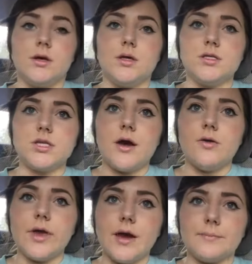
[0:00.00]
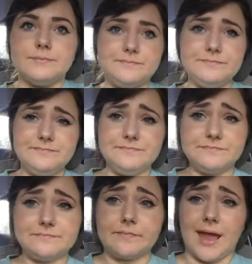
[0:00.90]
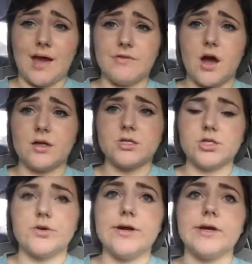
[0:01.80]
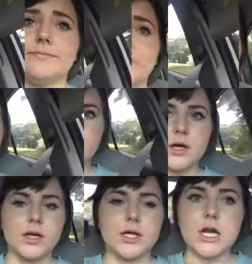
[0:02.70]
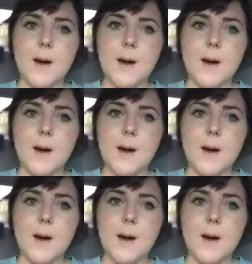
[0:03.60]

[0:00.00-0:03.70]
So yeah, I have a college degree. Never would again.